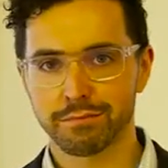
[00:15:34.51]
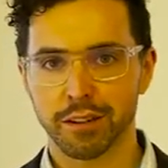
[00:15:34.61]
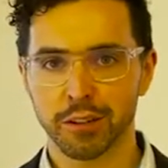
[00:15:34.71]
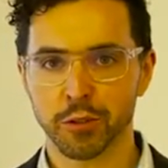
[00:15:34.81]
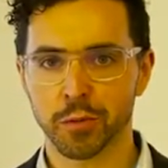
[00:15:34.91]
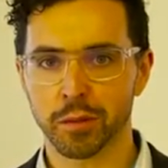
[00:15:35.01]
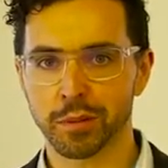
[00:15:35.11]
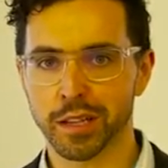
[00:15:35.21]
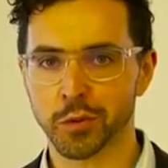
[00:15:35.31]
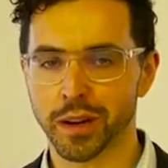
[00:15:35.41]
Not sure where the
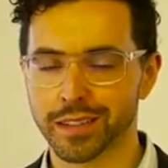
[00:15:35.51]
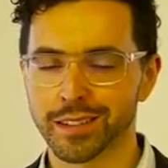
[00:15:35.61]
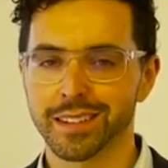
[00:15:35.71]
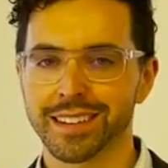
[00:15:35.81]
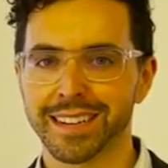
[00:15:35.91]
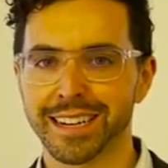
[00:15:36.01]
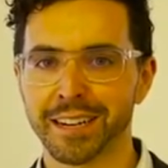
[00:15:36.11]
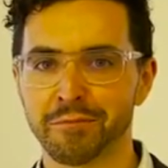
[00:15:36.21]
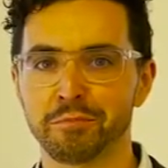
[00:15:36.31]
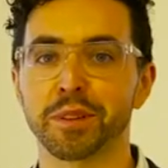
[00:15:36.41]
plus went.
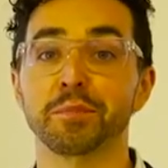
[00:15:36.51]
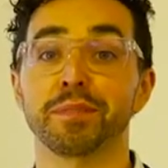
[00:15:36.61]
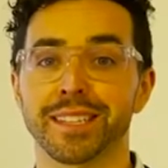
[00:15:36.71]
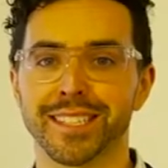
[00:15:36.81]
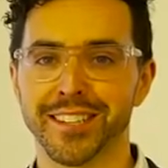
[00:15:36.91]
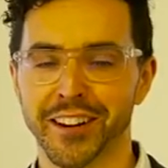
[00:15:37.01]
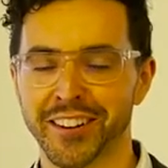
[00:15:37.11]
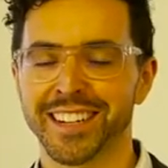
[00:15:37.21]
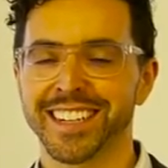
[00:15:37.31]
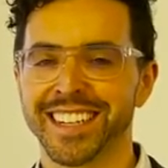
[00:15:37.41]
Uh, but the plus is there.
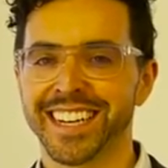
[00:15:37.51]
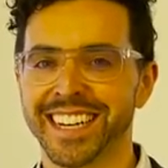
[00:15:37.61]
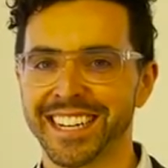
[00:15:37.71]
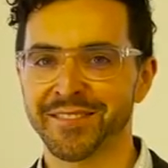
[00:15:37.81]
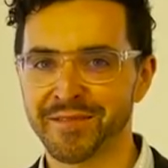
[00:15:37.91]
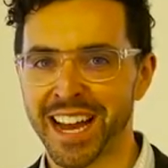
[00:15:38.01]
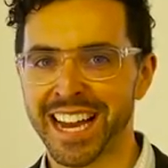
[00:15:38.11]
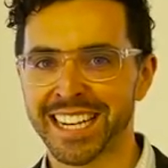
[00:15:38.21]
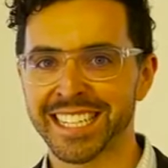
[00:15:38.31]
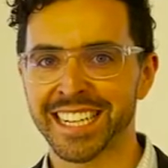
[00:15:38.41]
Um,
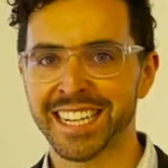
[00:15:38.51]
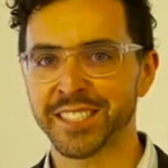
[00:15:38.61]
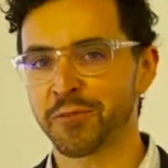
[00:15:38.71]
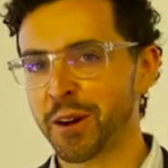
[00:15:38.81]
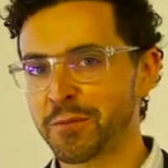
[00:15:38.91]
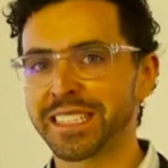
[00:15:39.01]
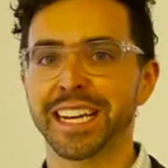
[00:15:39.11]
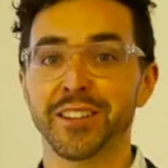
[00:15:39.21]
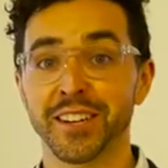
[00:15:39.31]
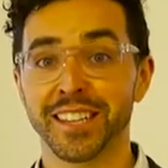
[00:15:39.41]
and uh, so why don't we
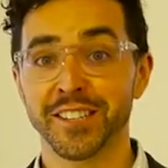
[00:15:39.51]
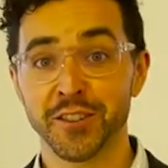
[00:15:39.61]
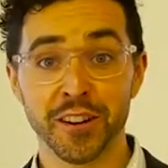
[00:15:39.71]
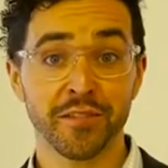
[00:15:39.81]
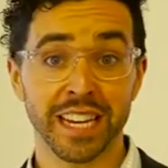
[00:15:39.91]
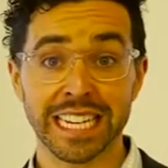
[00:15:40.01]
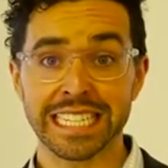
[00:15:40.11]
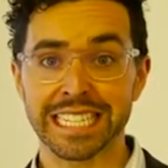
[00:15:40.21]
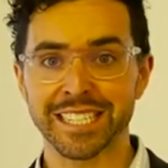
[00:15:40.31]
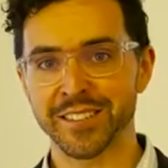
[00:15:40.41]
take a look at the certificate
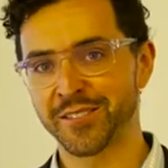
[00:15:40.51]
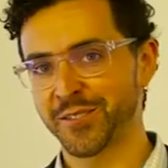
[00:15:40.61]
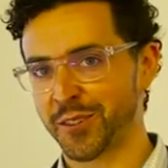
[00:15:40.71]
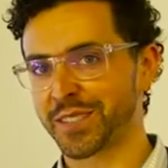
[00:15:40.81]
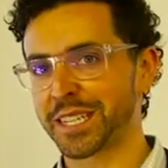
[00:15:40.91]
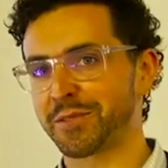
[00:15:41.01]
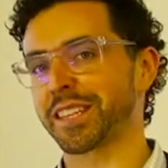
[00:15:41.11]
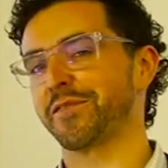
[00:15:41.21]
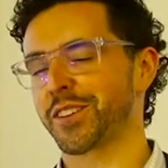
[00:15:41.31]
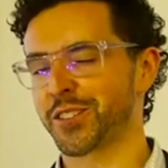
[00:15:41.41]
to sort of see what
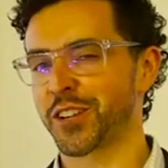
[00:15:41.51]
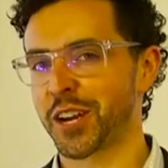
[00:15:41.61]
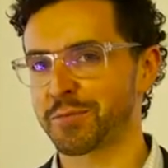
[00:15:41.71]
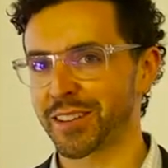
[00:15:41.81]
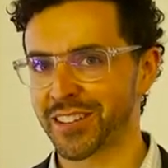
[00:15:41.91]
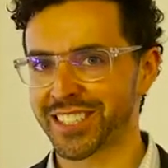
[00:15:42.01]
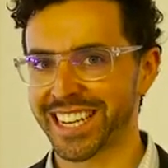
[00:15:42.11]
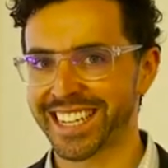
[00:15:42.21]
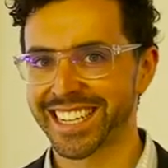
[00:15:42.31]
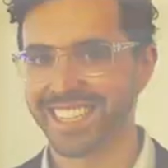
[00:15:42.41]
the official document looks like.